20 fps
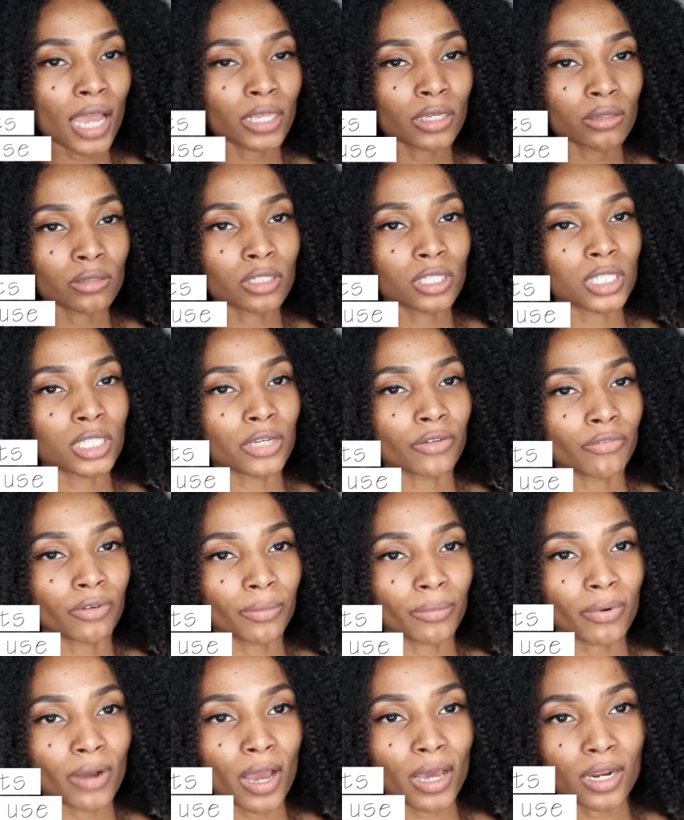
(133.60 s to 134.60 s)
I use
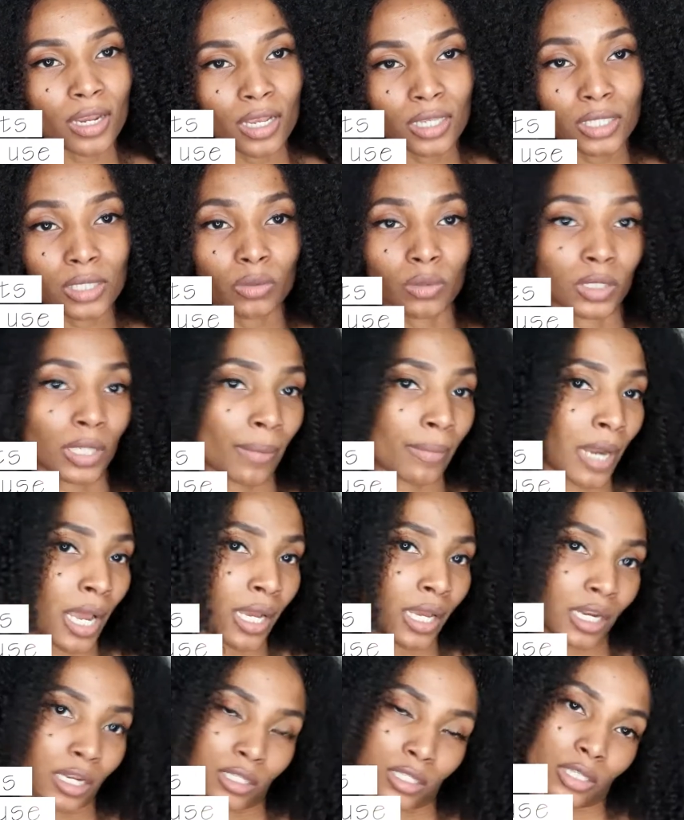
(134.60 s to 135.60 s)
different products, which I'm
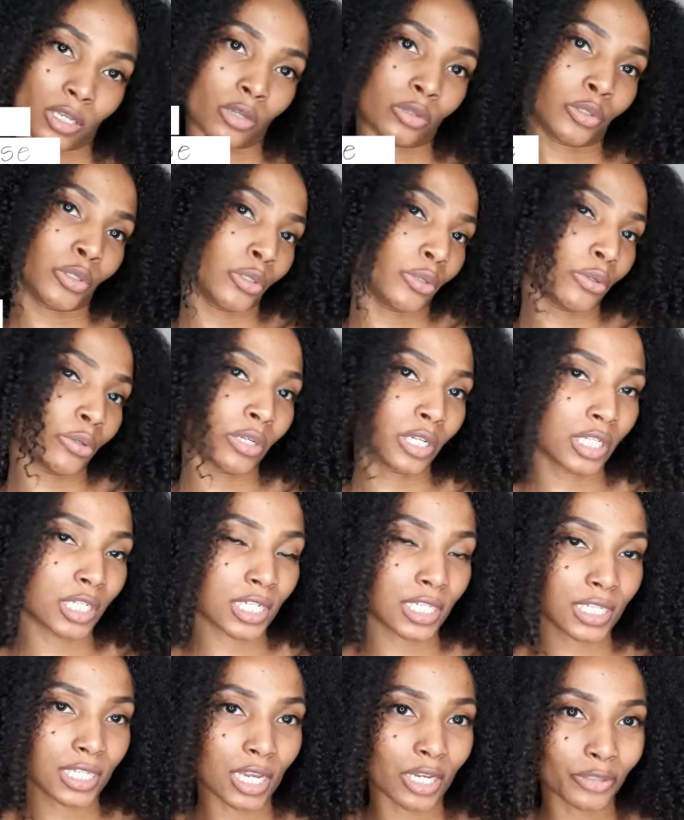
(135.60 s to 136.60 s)
not gonna tell you. You can
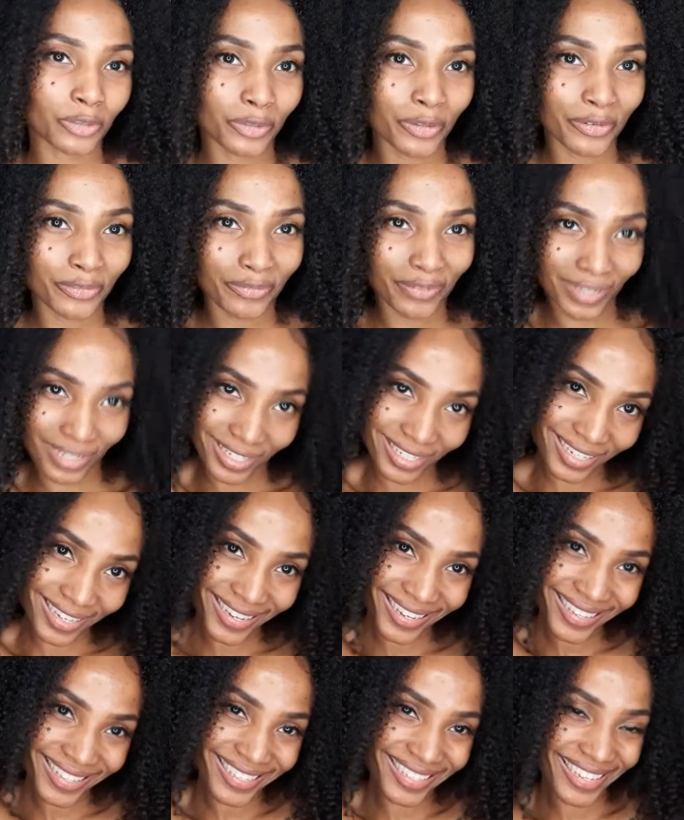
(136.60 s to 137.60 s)
just schedule a
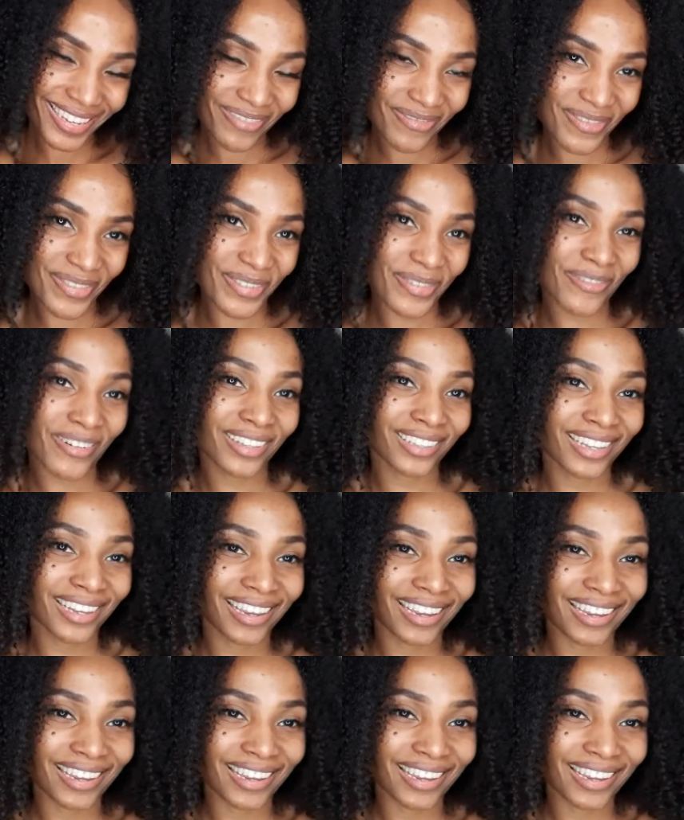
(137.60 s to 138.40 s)
visit if you're really